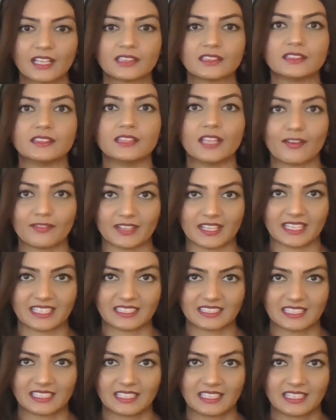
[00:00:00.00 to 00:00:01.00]
love
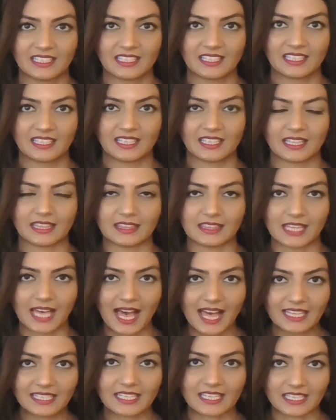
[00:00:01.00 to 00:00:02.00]
it.
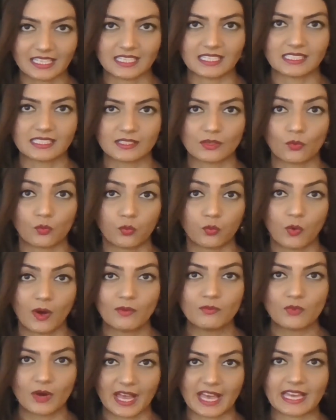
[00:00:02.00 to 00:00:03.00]
That is
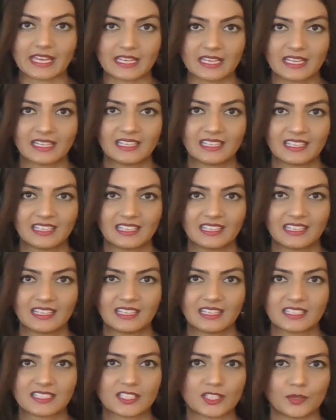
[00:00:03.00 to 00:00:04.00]
one way
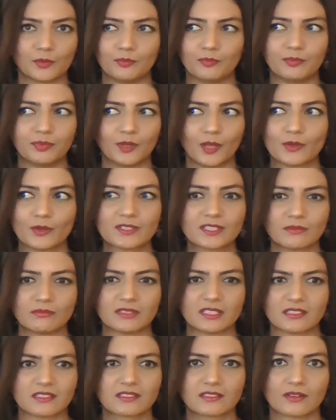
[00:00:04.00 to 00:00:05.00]
to blow
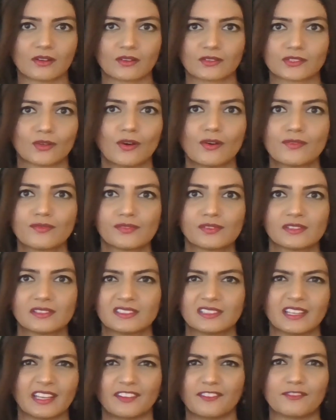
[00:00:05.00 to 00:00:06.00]
somebody's socks off
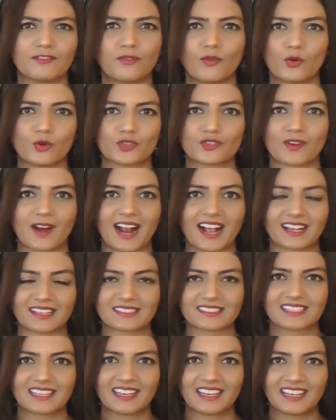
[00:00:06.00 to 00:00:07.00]
in 4
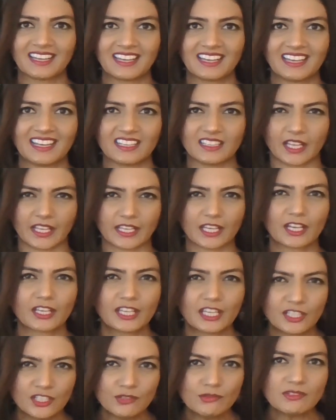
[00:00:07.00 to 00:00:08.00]
tracks. Like,
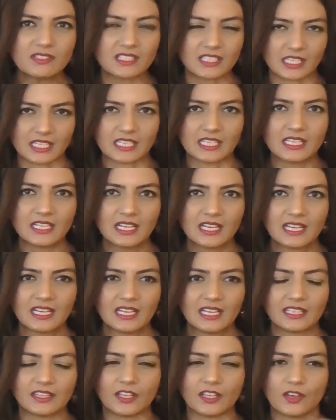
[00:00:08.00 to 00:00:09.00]
can you see
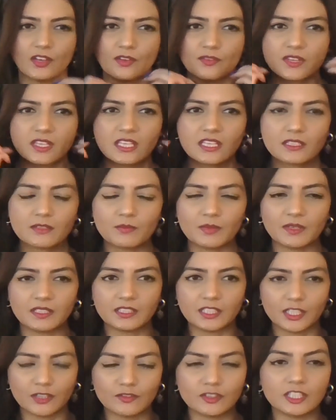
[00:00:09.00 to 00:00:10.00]
that if he had
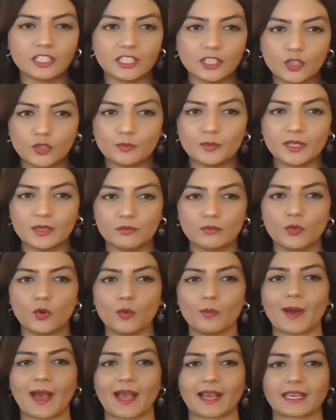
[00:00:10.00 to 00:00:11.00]
been given a little bit
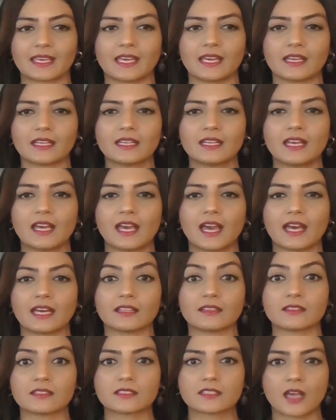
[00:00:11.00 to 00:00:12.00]
more backing
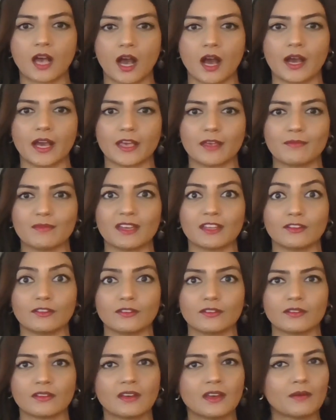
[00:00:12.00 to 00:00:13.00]
and time
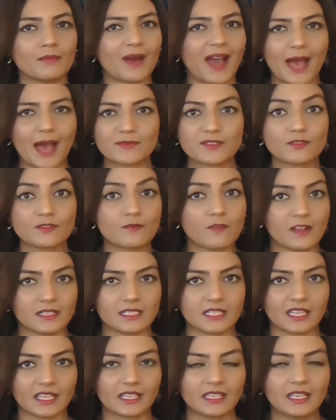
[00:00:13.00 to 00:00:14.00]
and perhaps
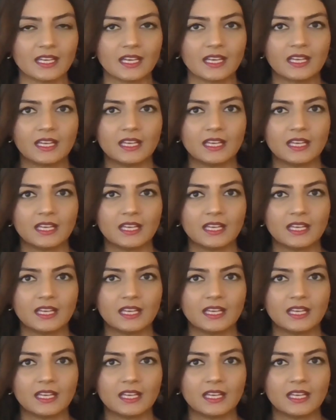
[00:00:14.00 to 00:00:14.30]
funding,